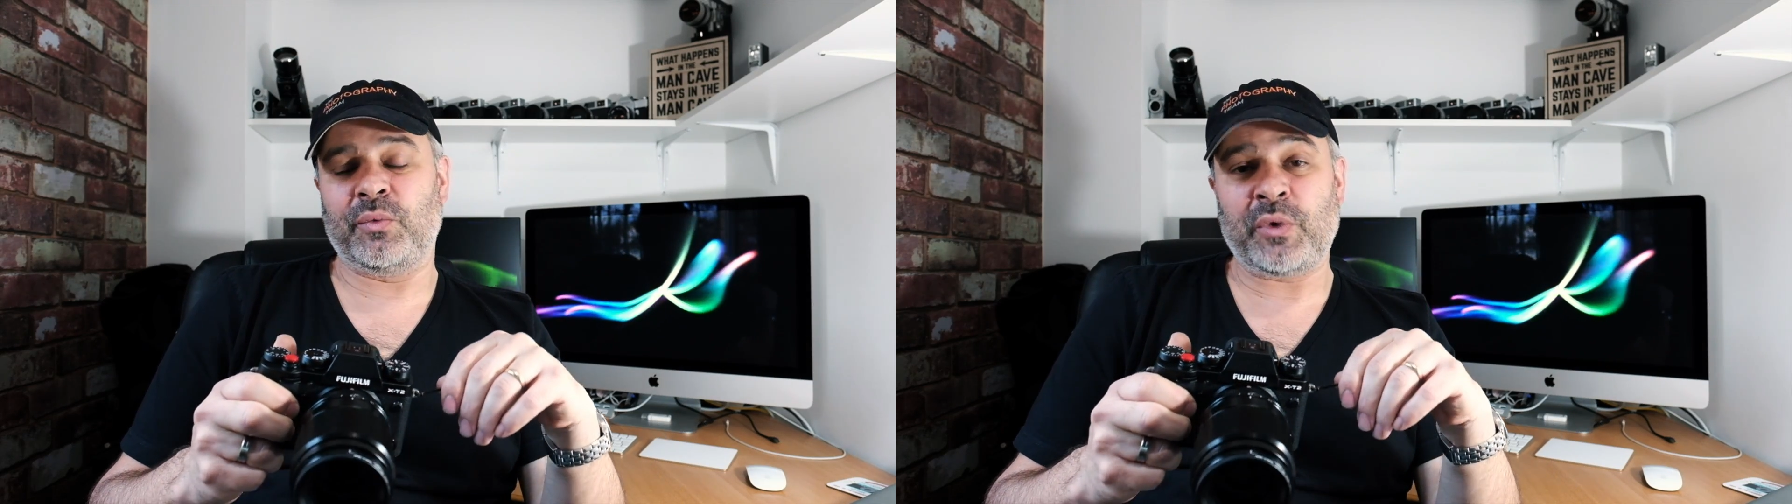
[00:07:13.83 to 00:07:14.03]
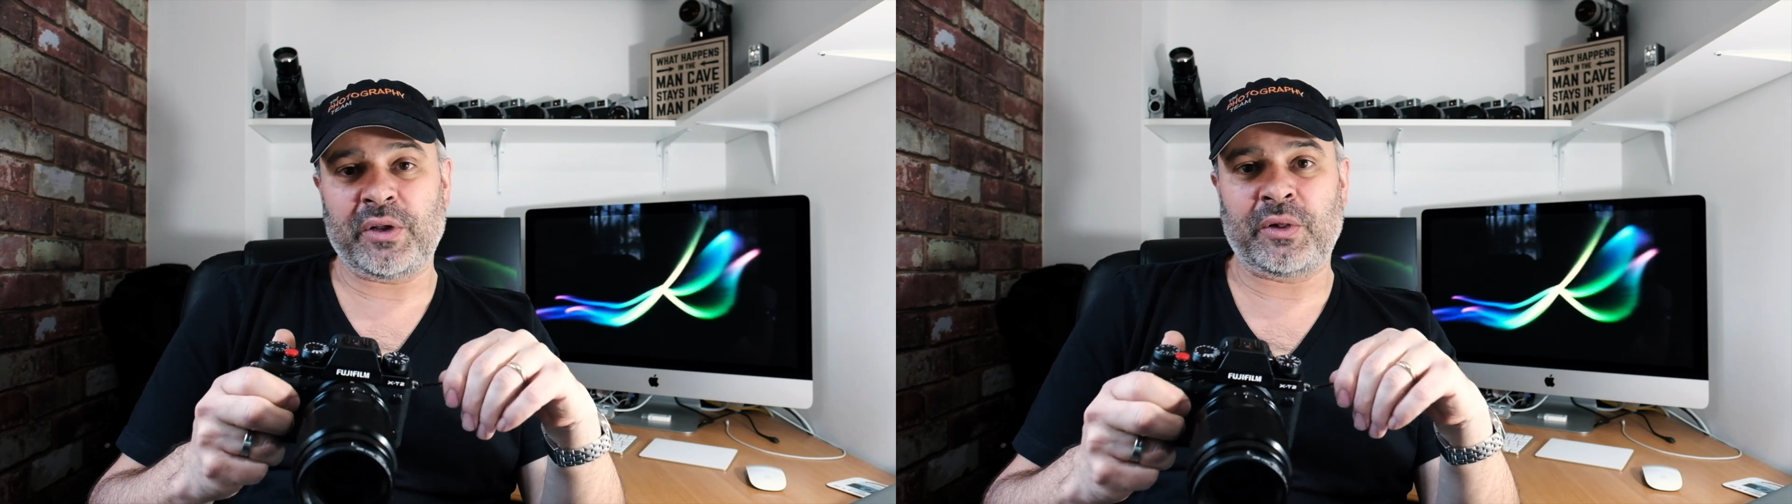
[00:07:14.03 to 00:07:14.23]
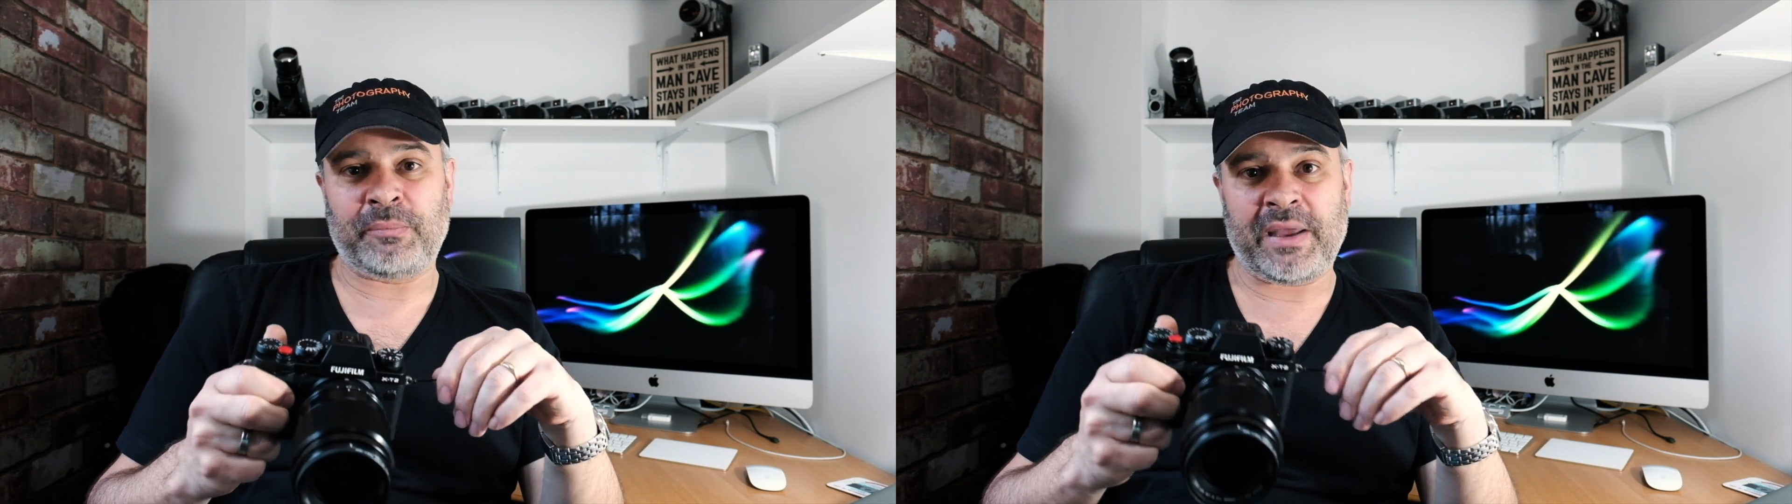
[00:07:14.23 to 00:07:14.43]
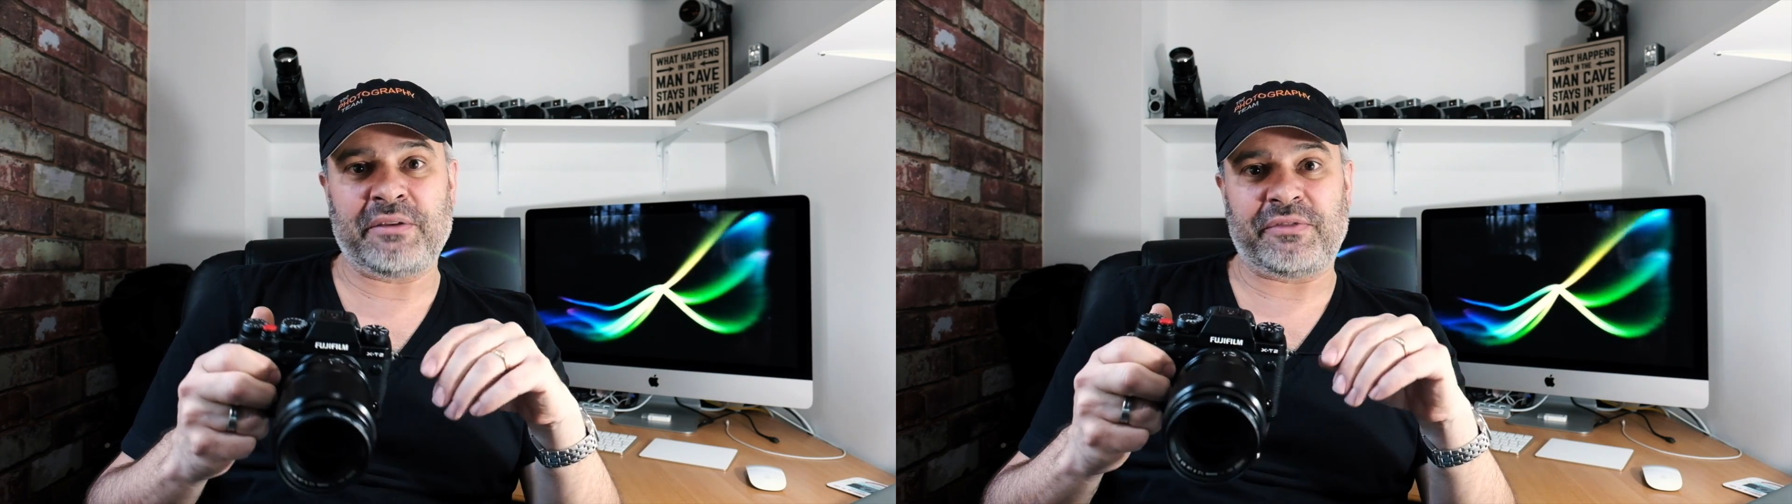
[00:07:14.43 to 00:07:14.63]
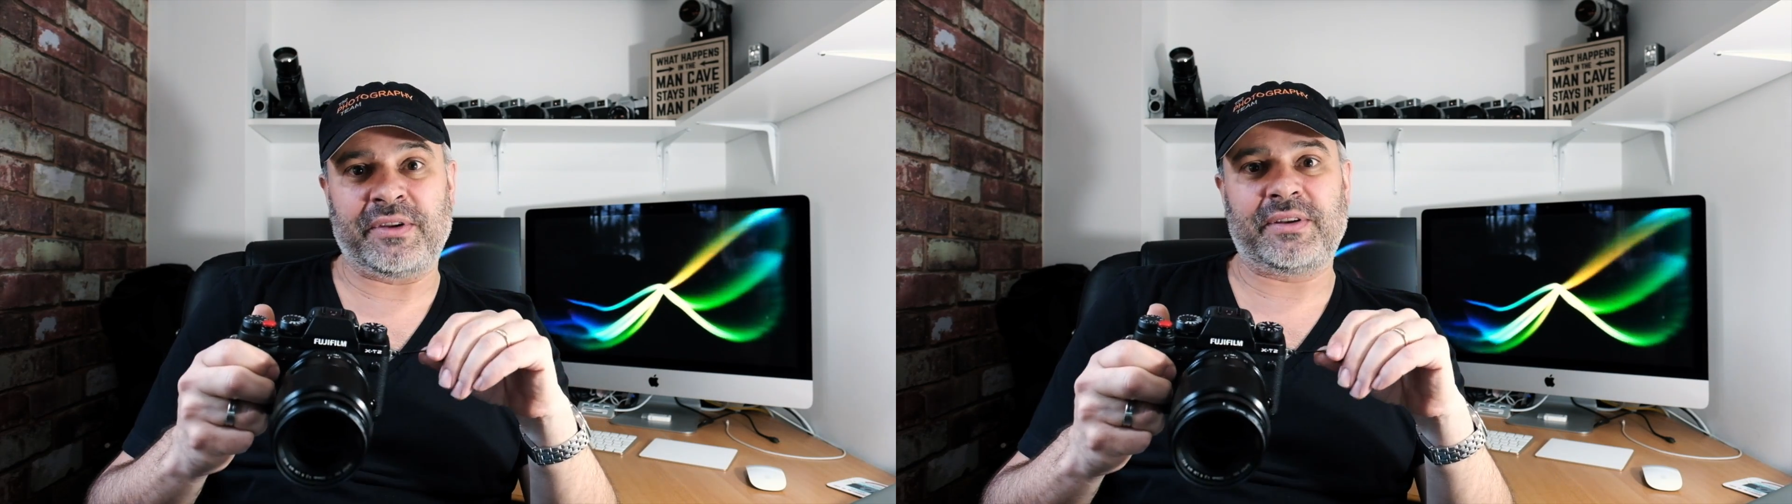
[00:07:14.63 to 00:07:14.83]
will
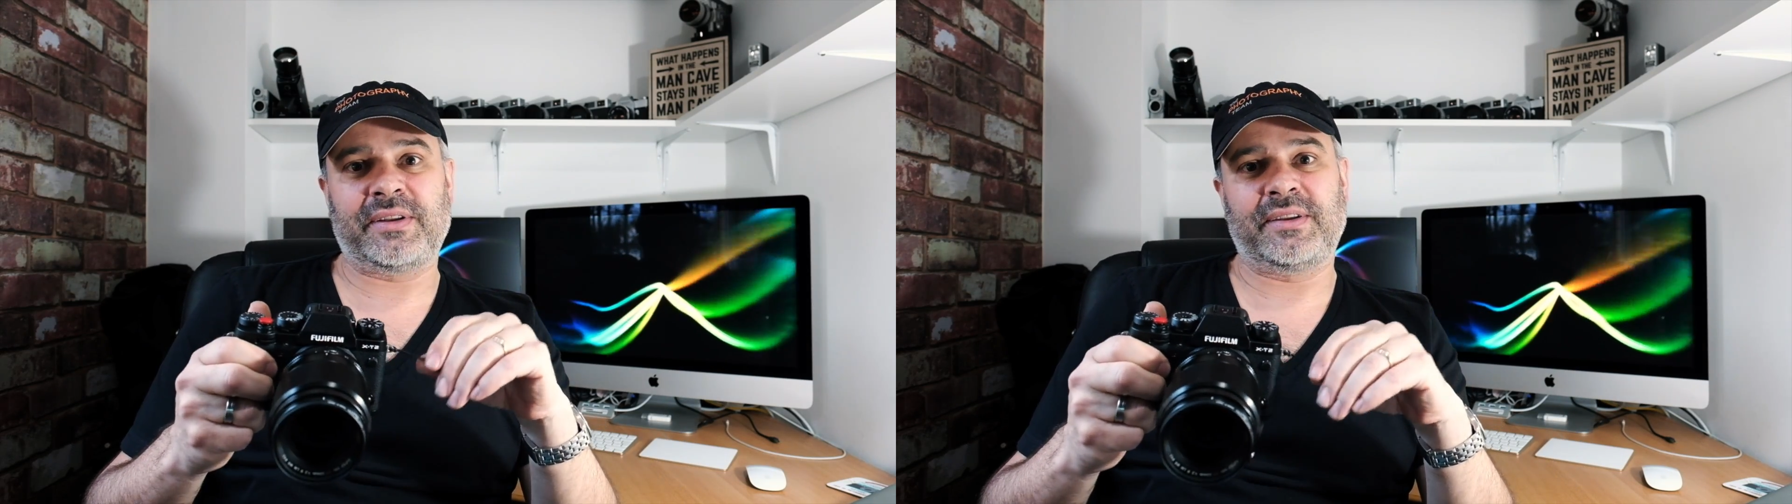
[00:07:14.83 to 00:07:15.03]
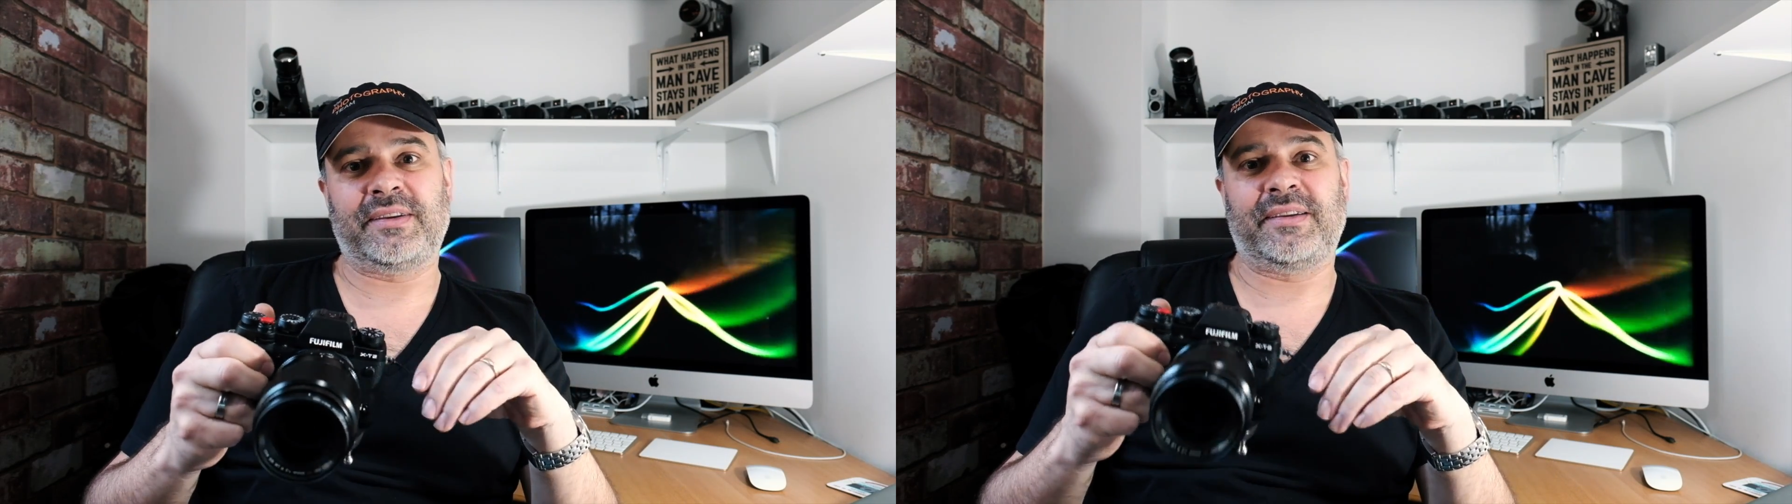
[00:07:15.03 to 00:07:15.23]
benefit,